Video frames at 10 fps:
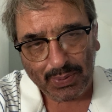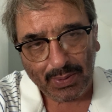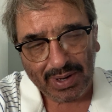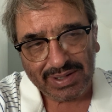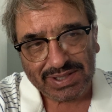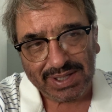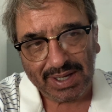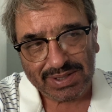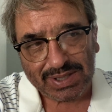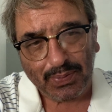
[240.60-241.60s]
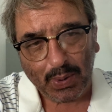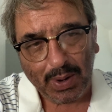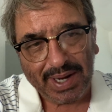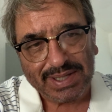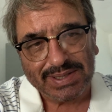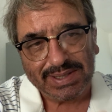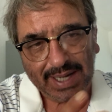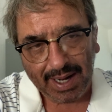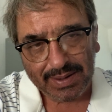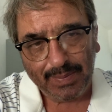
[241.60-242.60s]
for instance, for an
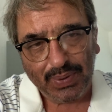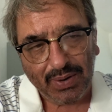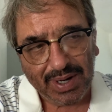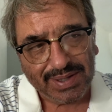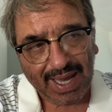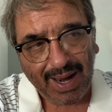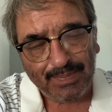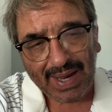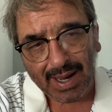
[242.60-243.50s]
extended period of time.